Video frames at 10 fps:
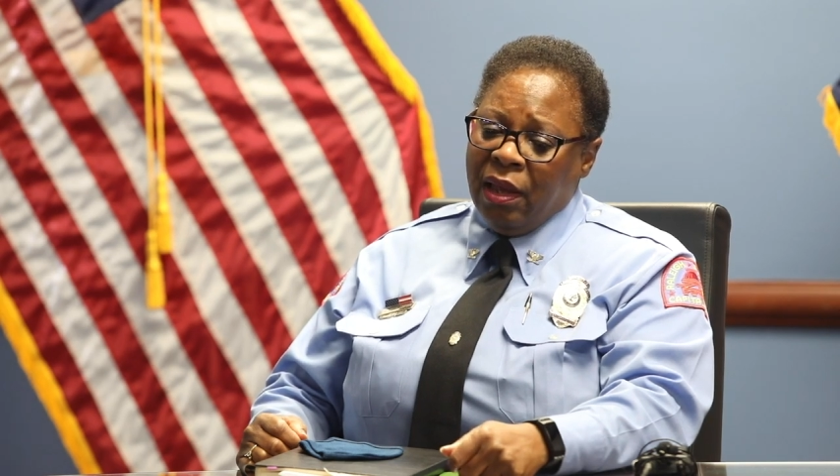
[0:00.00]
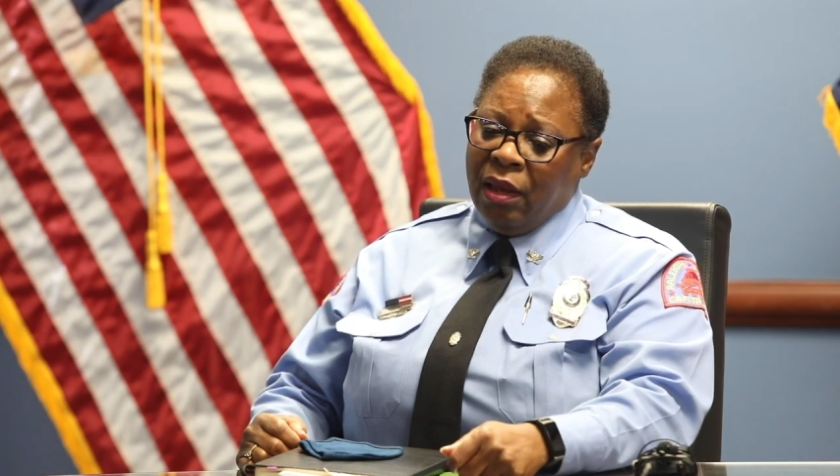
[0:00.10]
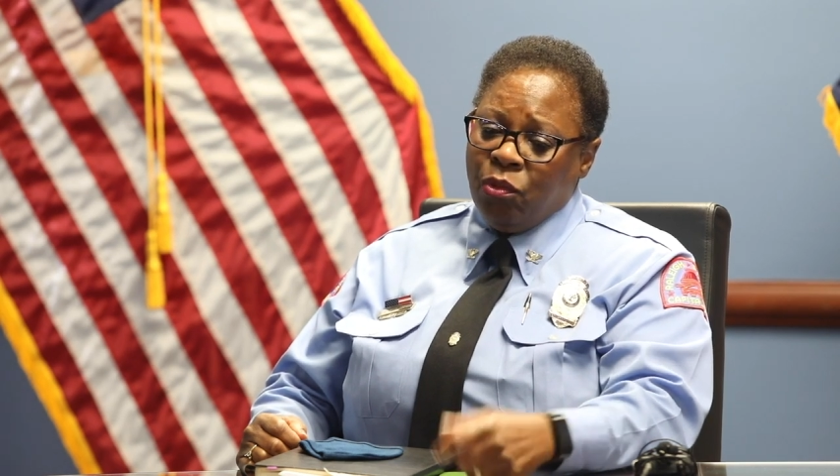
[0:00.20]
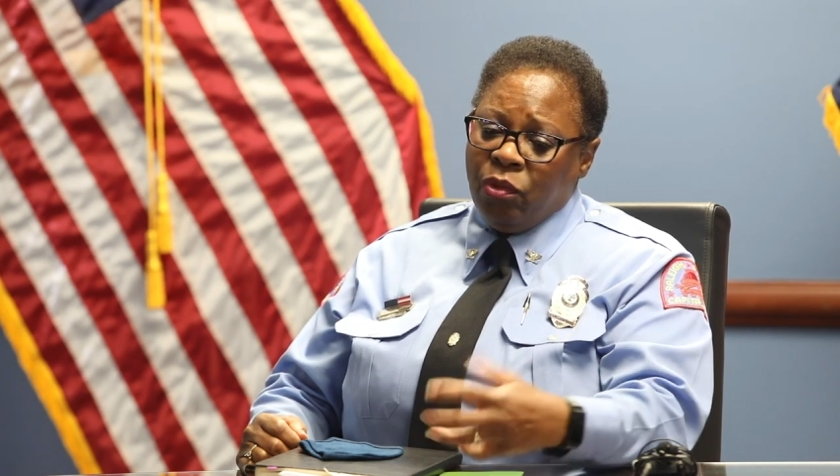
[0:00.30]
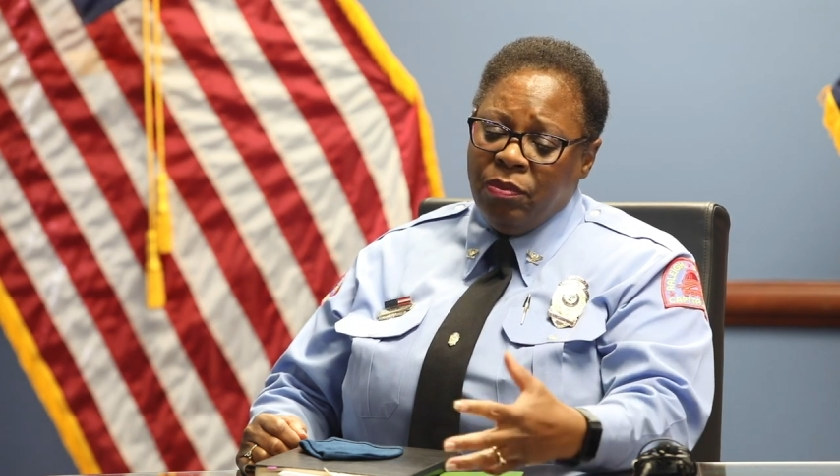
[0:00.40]

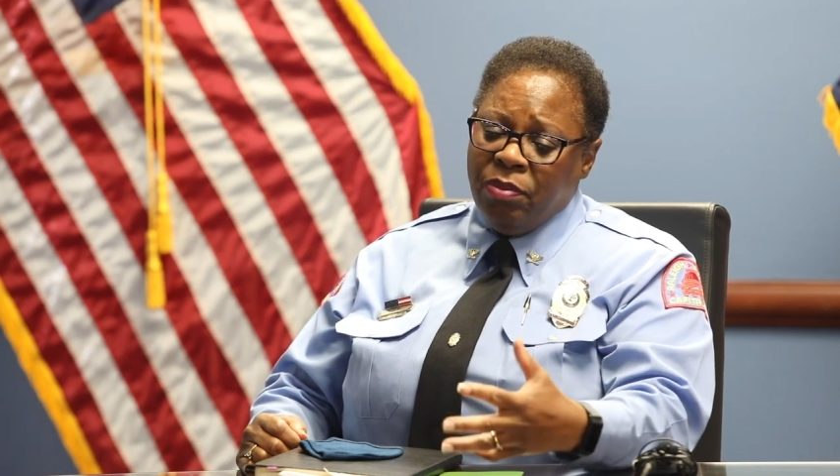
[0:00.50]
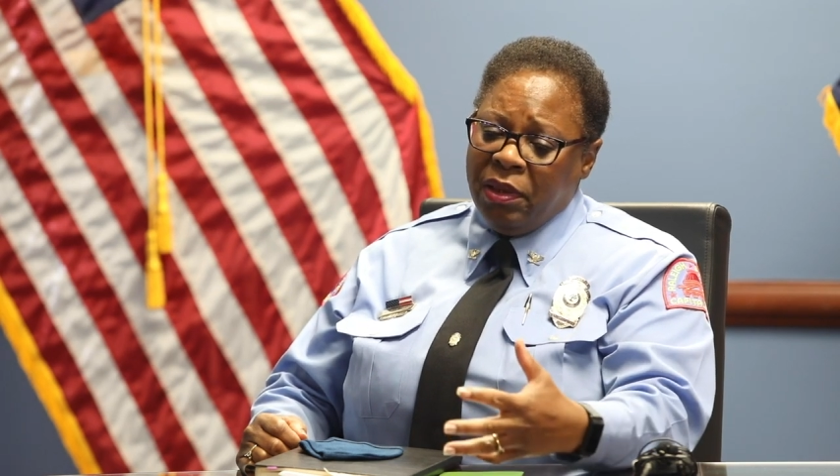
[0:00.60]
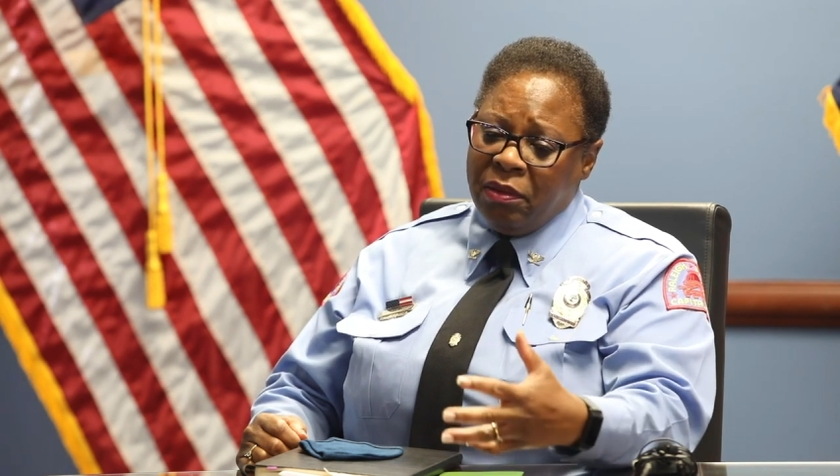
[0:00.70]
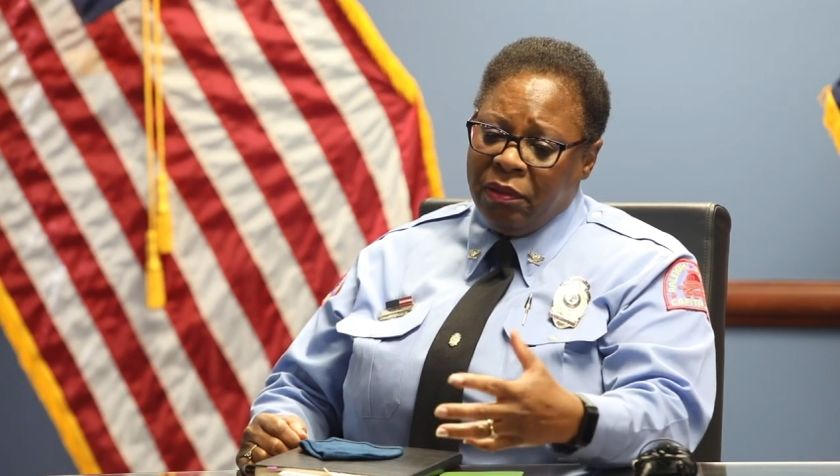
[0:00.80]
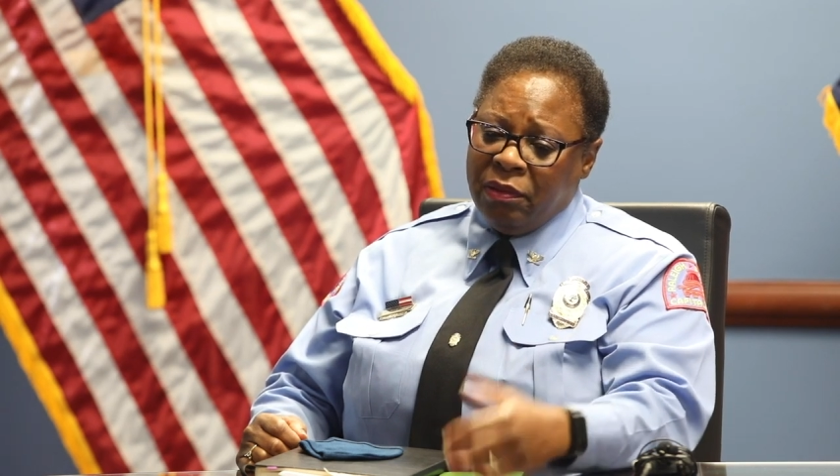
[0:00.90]

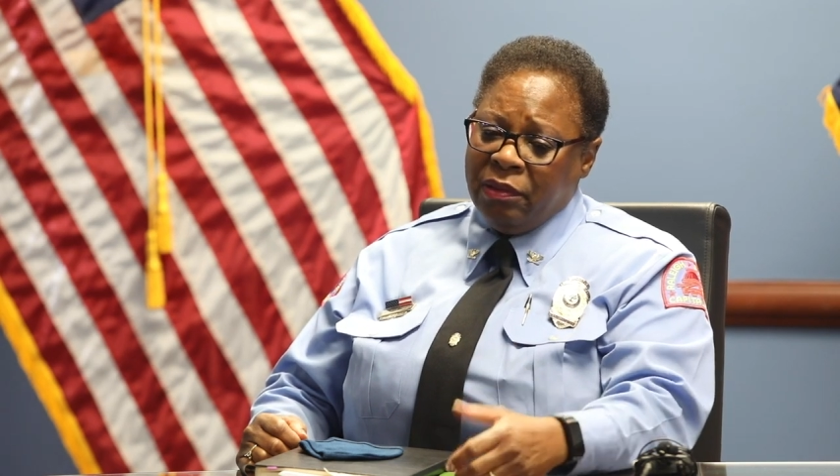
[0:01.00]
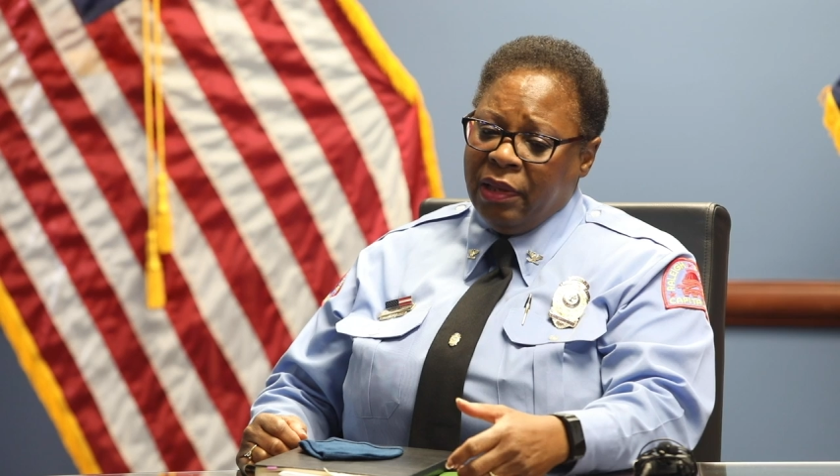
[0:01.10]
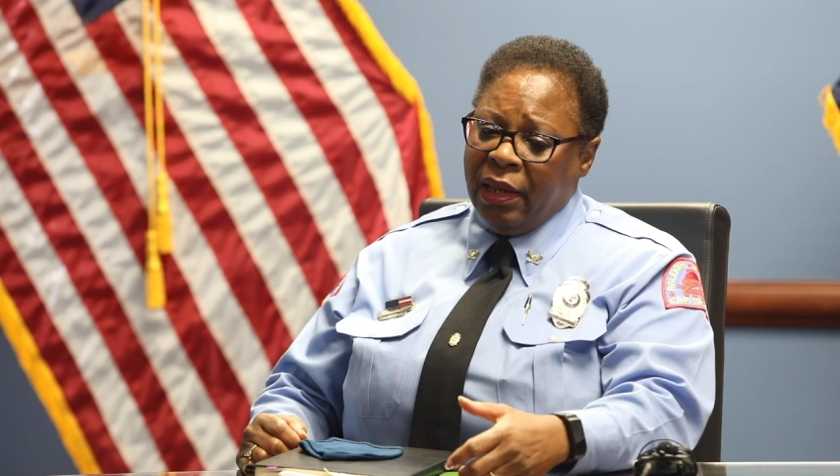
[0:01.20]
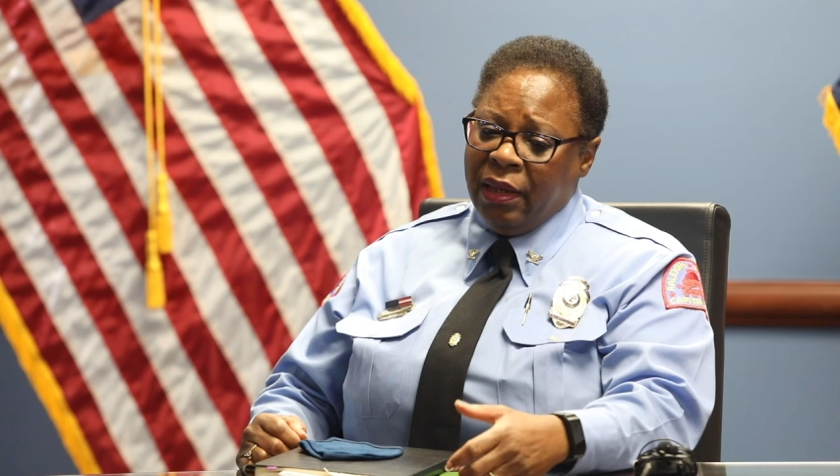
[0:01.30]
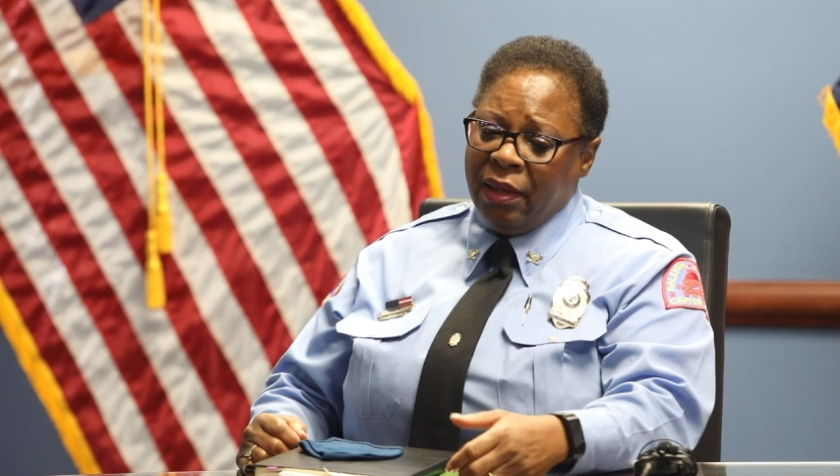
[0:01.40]
rebuild
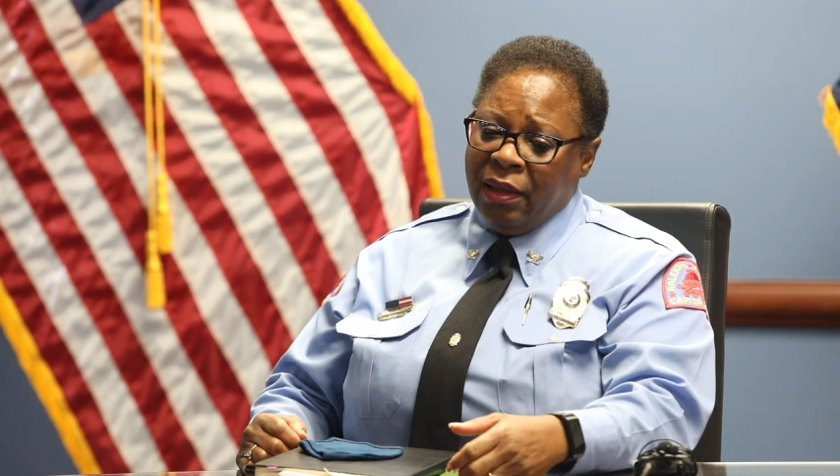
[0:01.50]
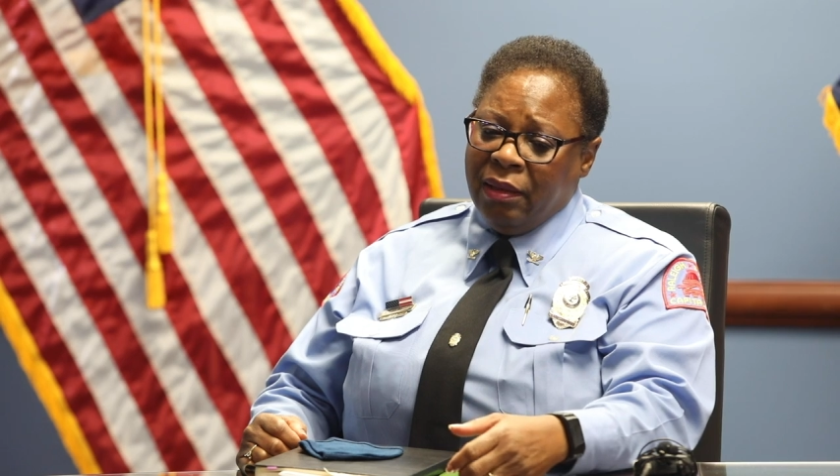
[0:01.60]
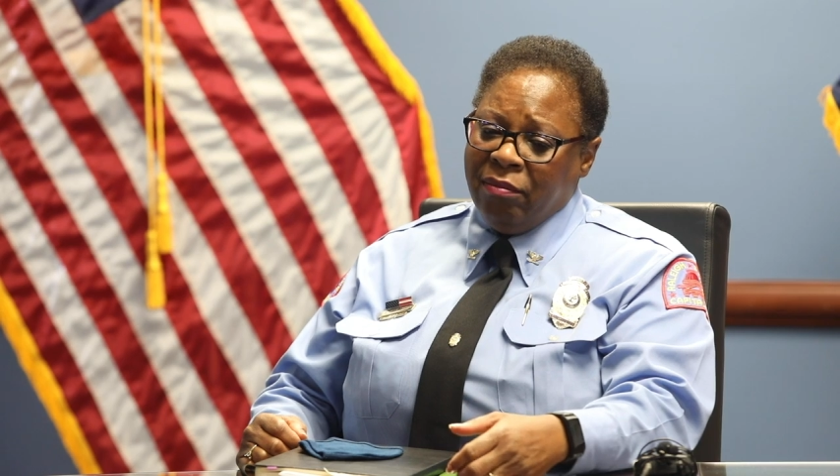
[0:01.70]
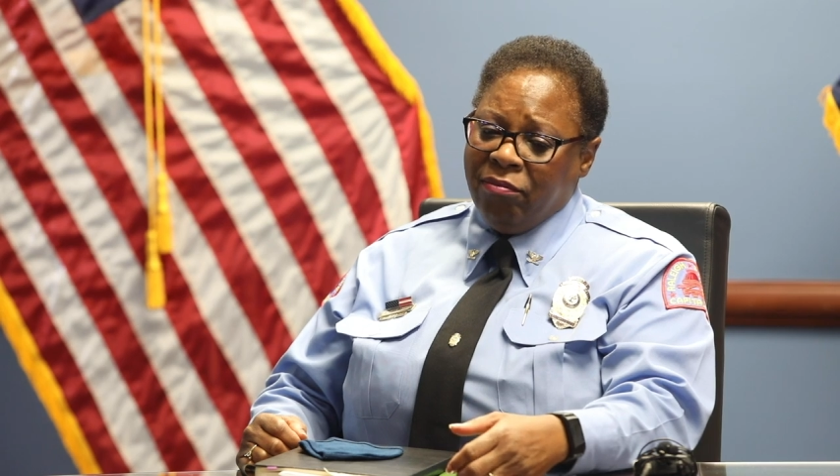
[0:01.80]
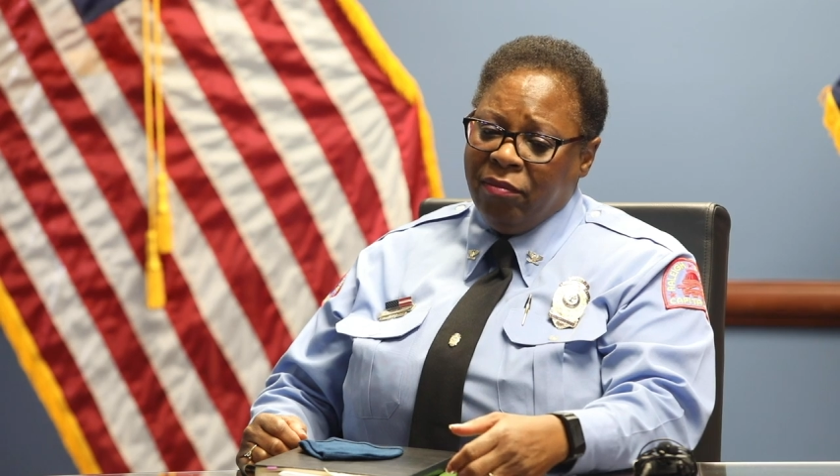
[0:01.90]

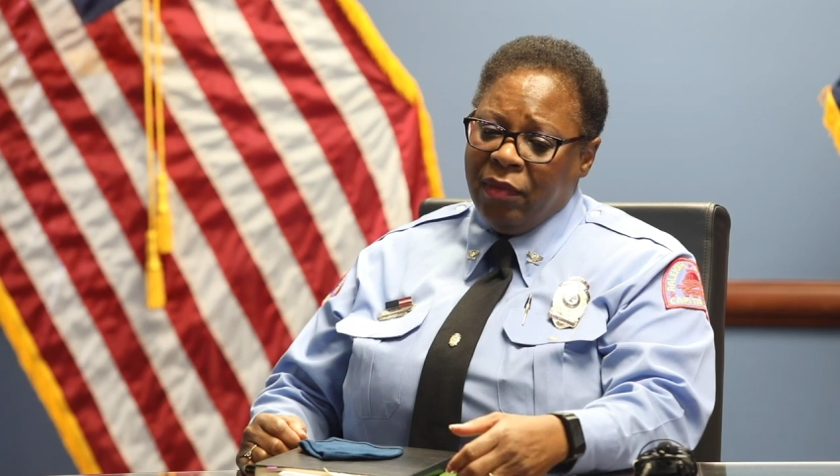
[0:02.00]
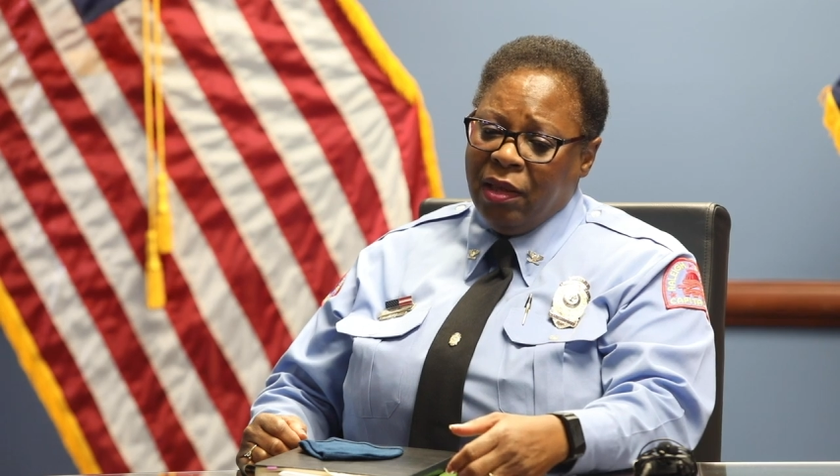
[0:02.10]
and